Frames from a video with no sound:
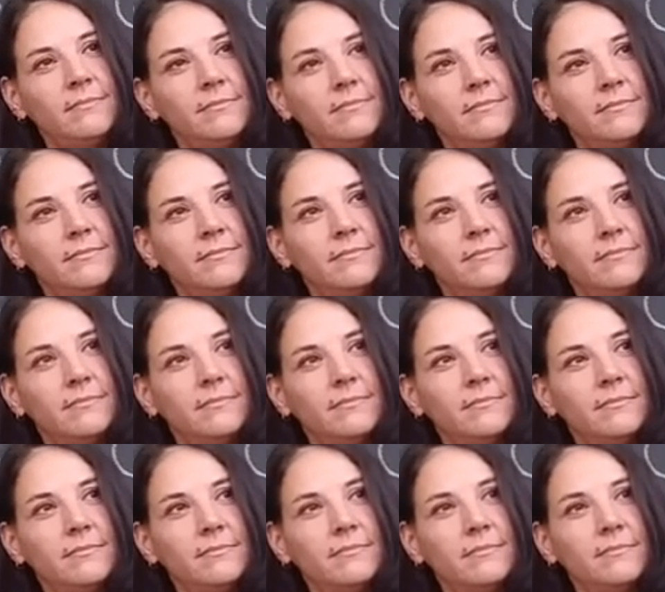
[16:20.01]

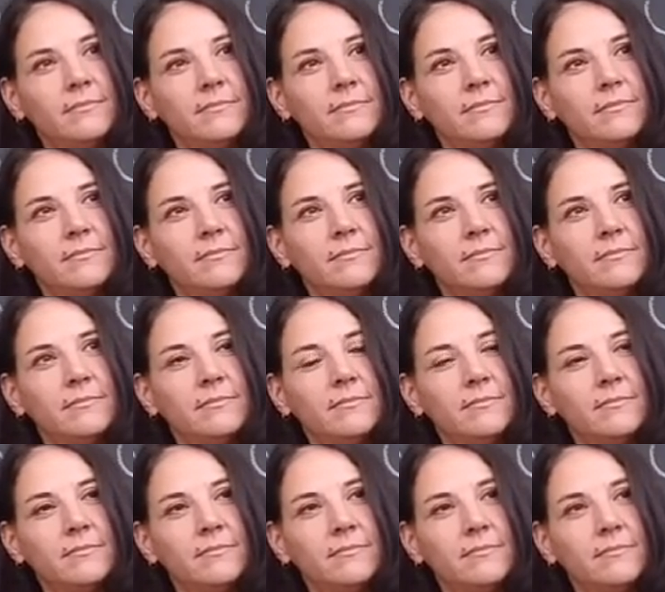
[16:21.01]

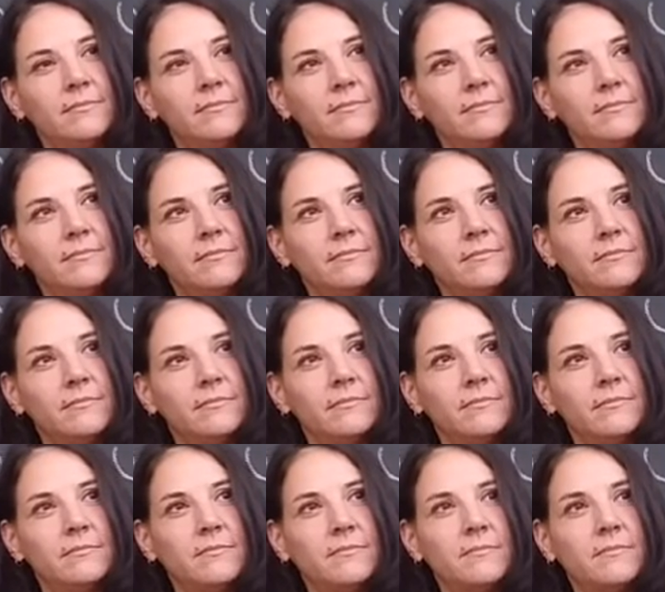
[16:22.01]

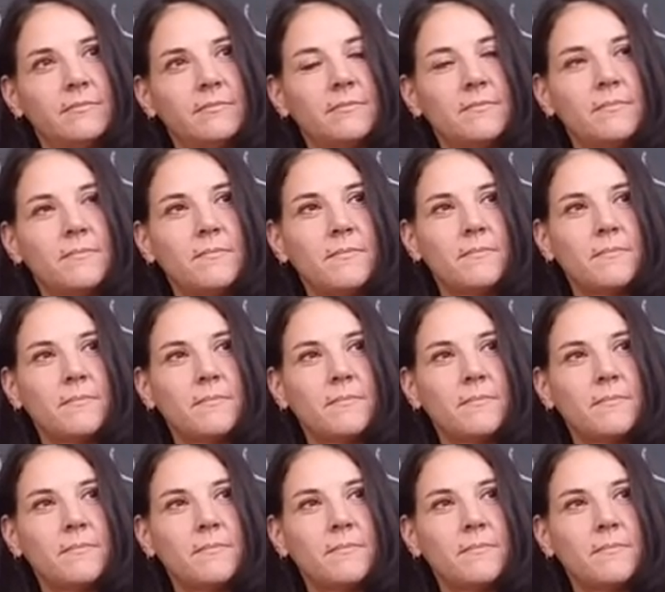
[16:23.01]
[no speech]